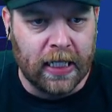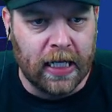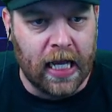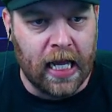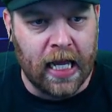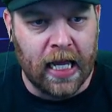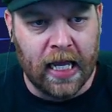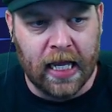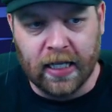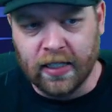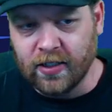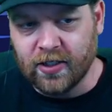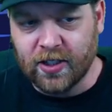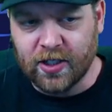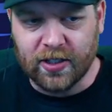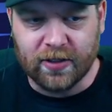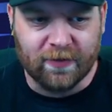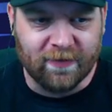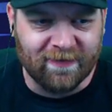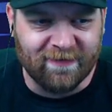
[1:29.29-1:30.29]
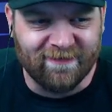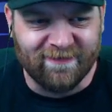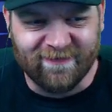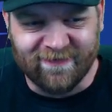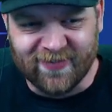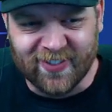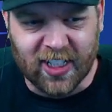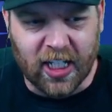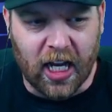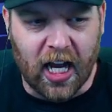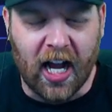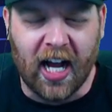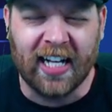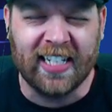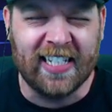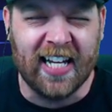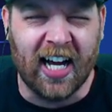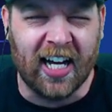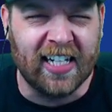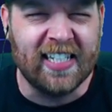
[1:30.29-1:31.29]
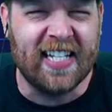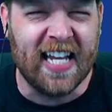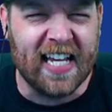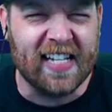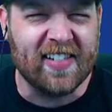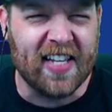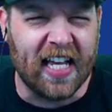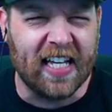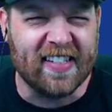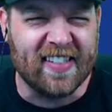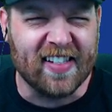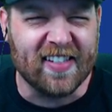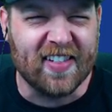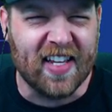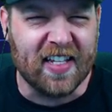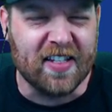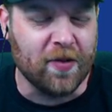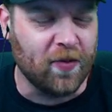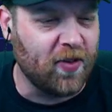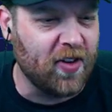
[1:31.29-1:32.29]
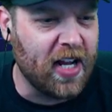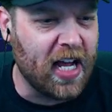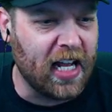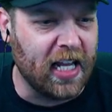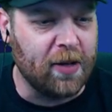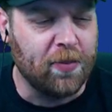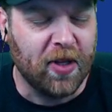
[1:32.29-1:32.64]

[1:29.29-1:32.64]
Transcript: And I dare say it's the season finale,